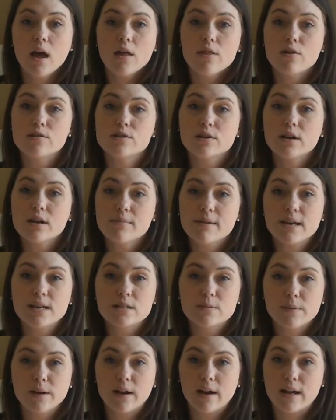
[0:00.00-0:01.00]
Those are going to be
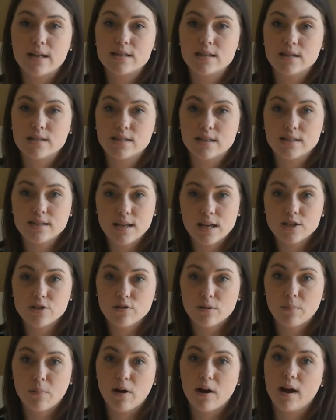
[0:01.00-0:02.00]
experiences that set
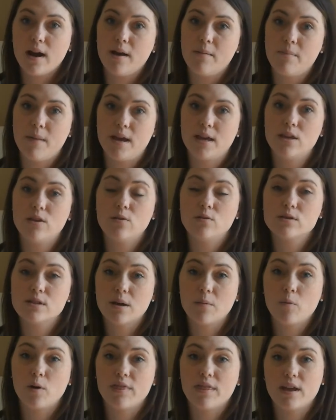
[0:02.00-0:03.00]
you apart and make you
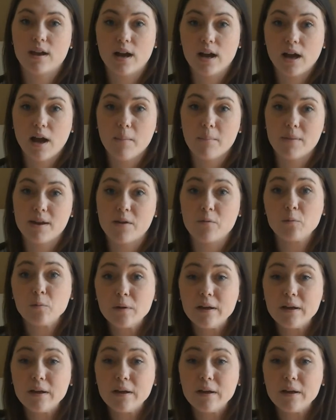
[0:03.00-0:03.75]
someone that a company